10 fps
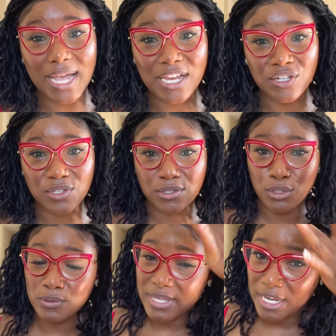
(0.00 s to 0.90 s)
I just
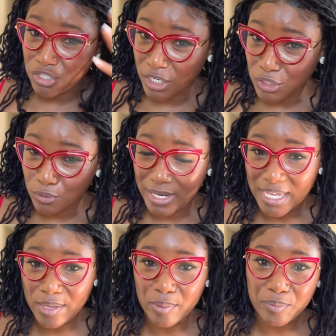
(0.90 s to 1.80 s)
use edge control and
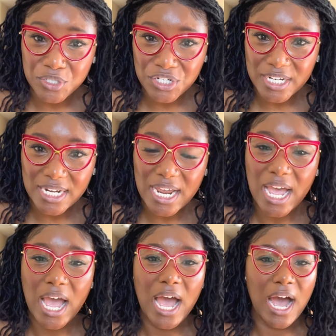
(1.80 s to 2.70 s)
keep it pushing.
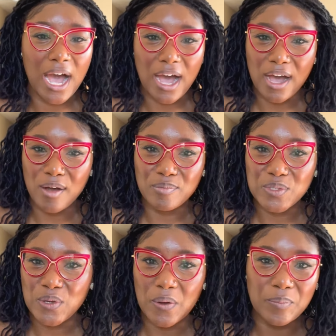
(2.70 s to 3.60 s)

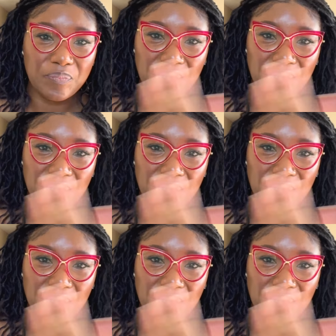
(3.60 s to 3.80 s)
So